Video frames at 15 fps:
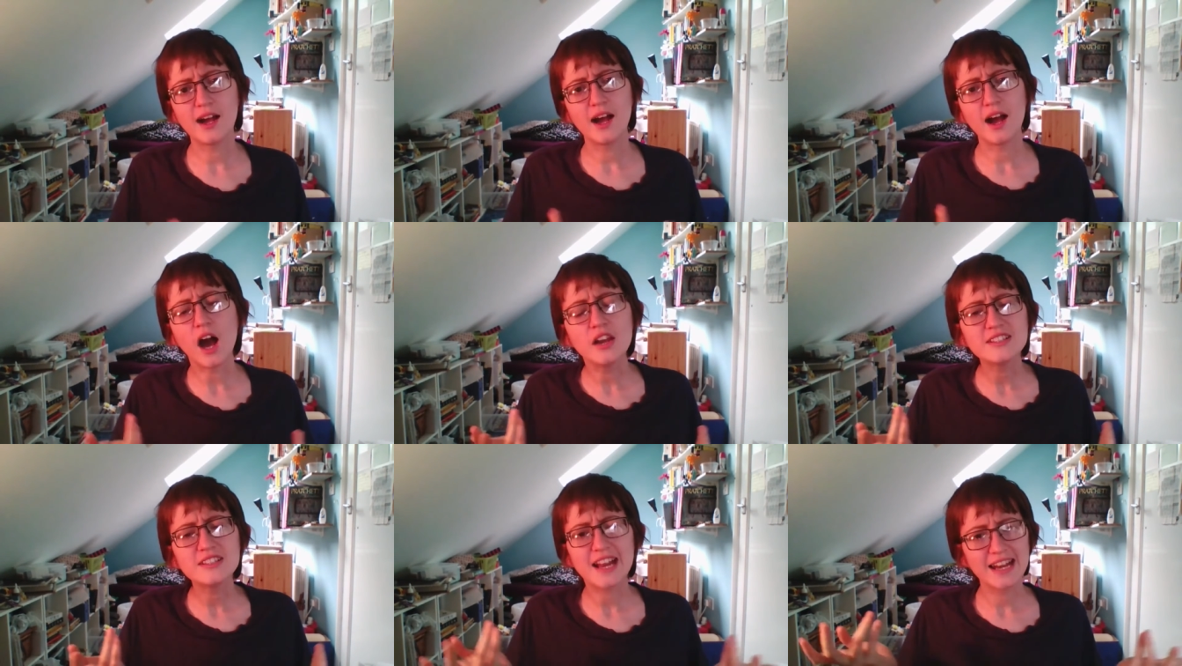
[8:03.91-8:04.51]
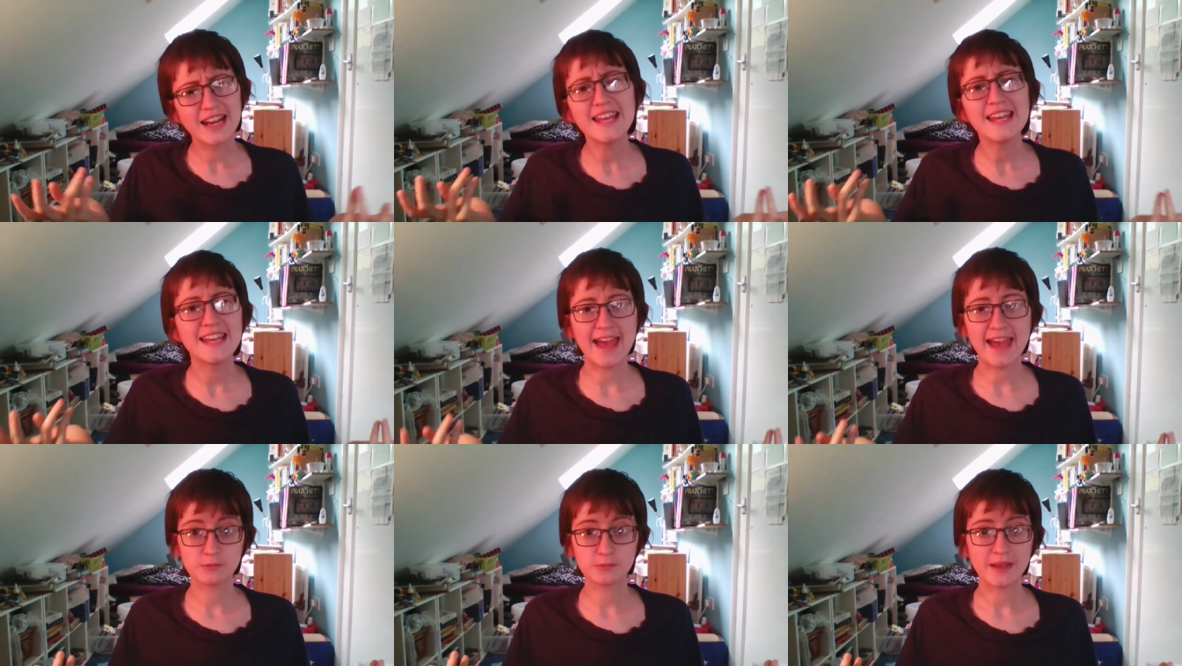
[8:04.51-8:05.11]
unclear
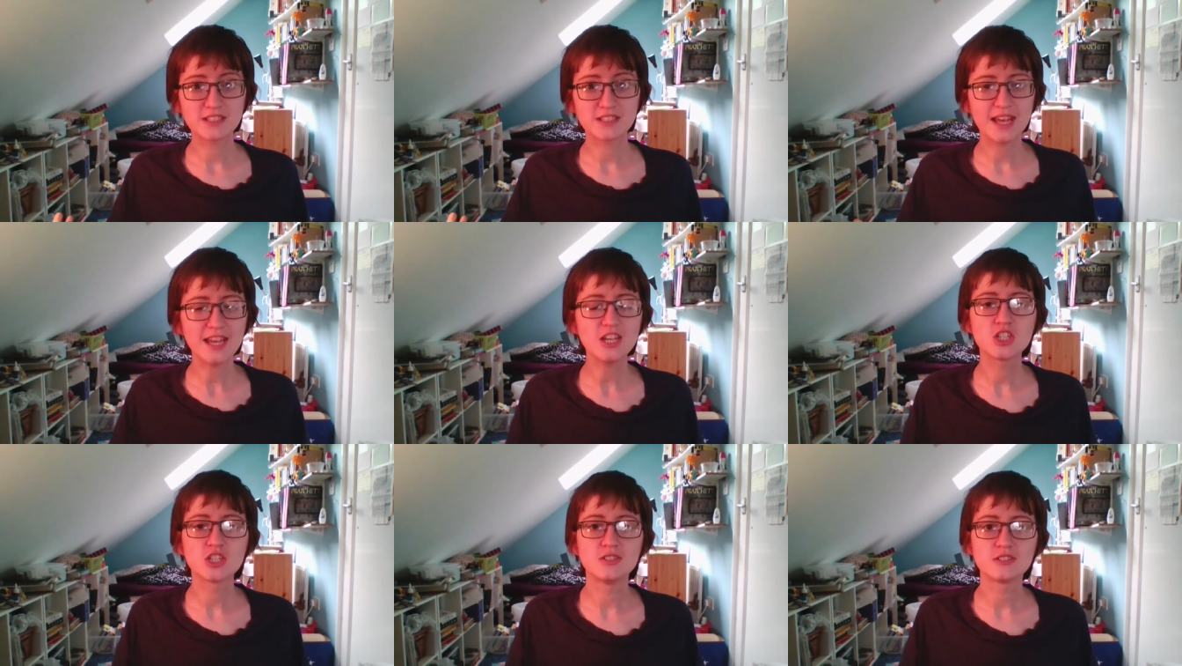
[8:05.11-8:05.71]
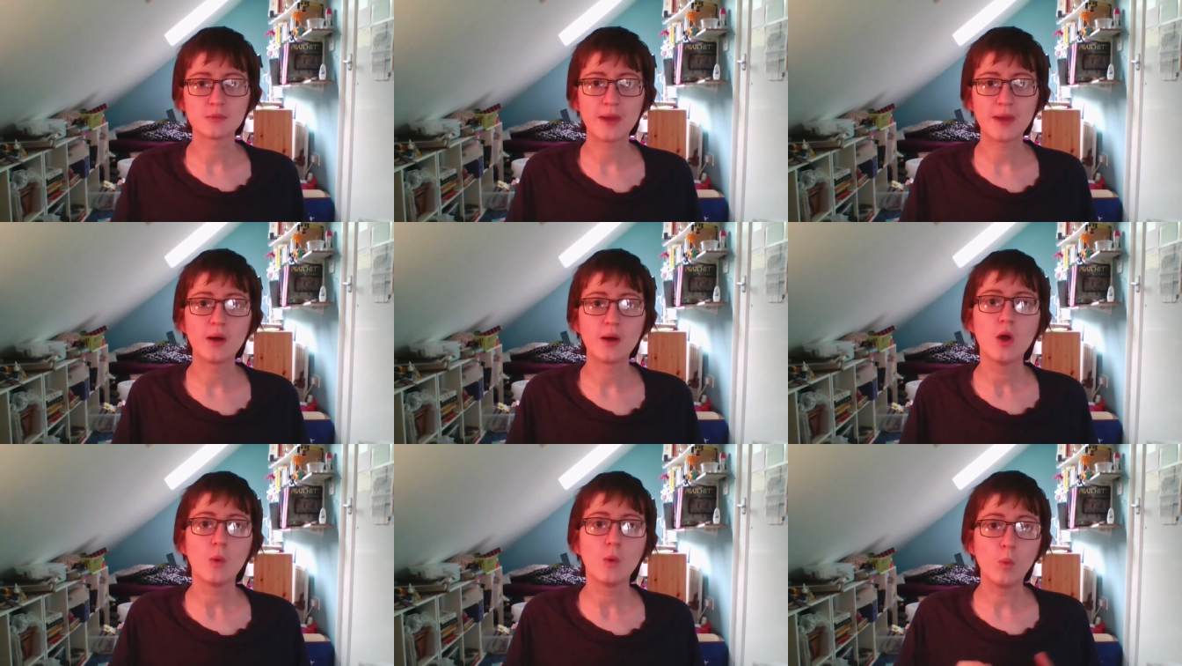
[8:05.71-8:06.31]
expectations about
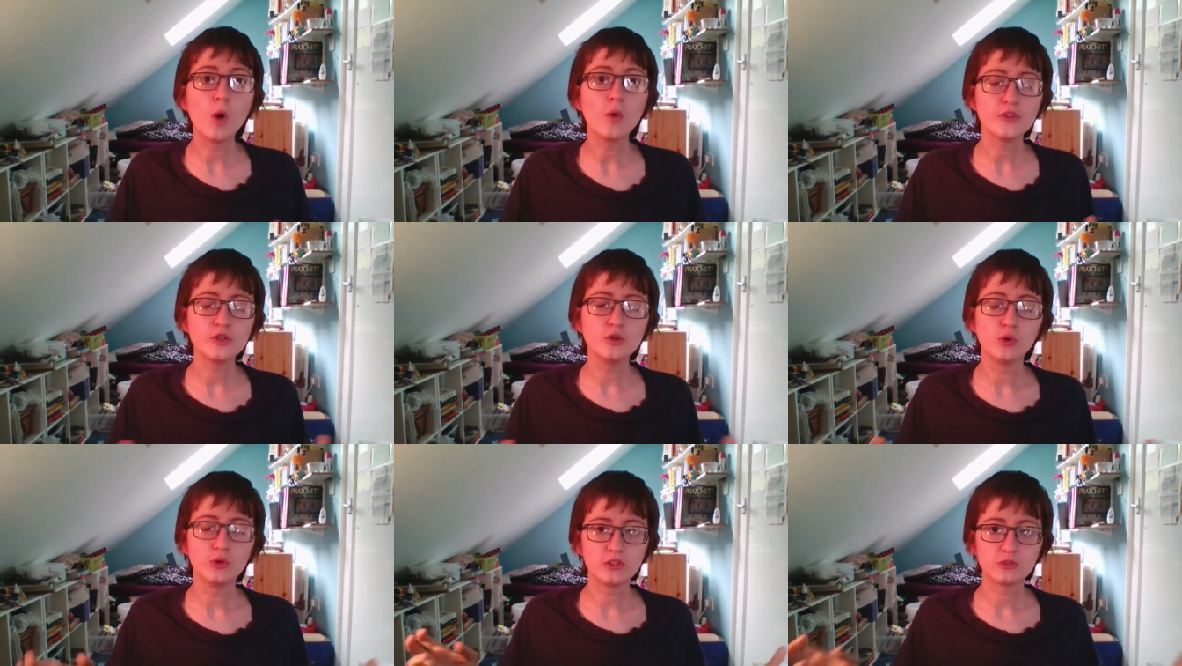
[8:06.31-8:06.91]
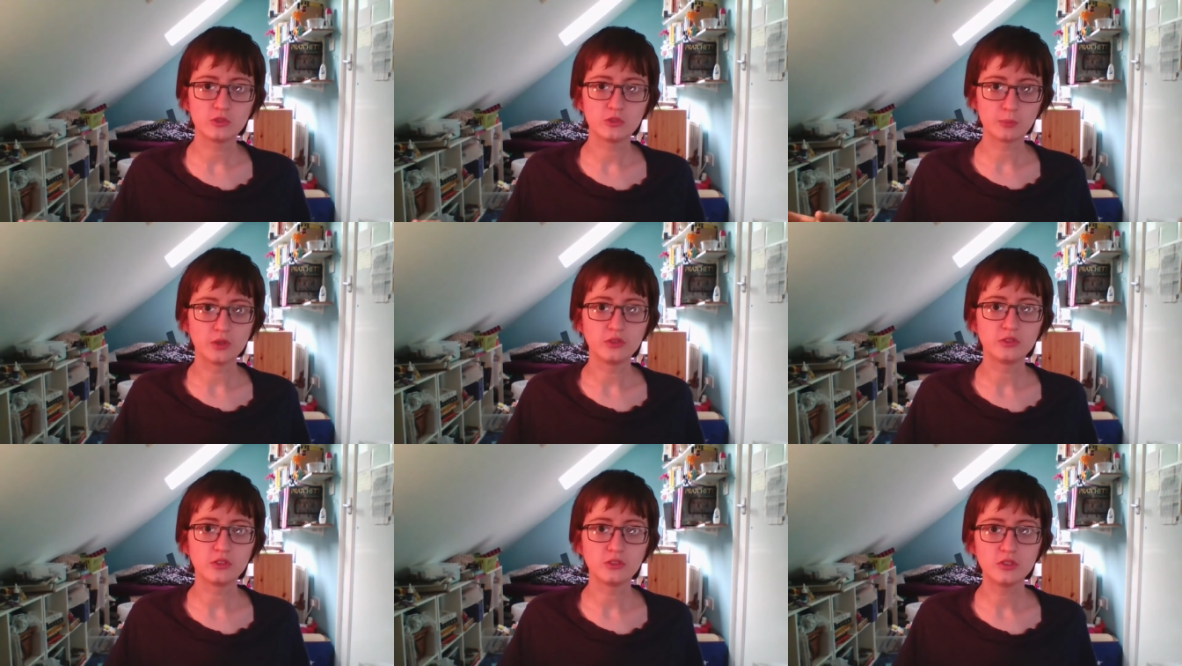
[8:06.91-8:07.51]
what the audience was
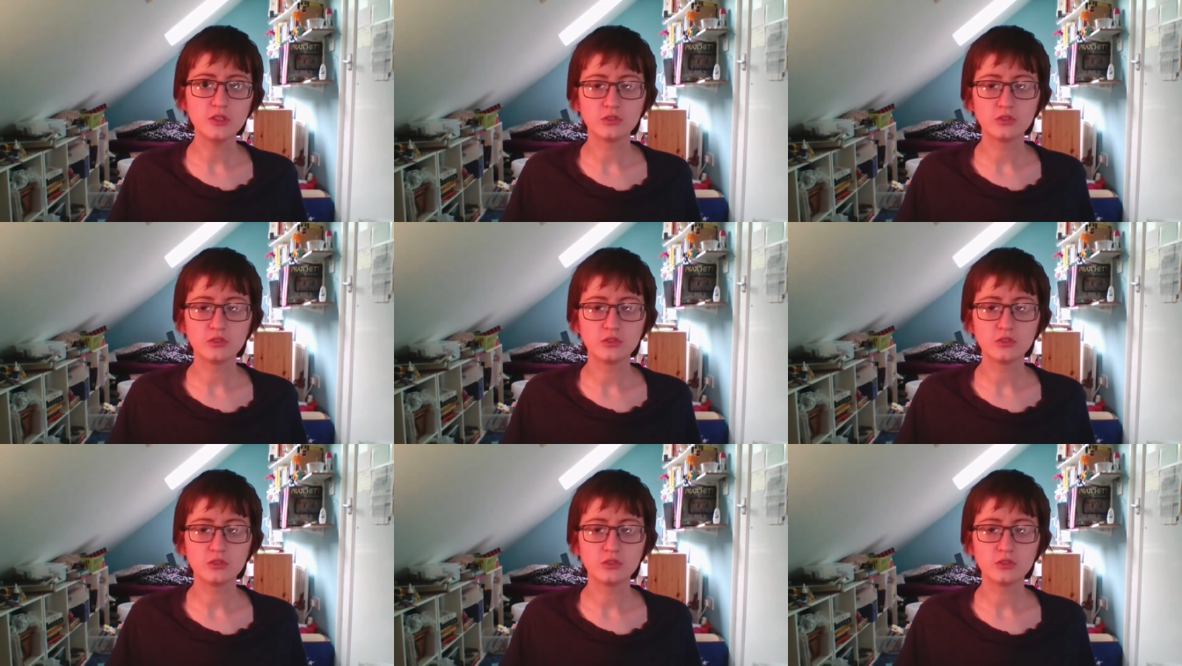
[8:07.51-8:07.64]
supposed to do.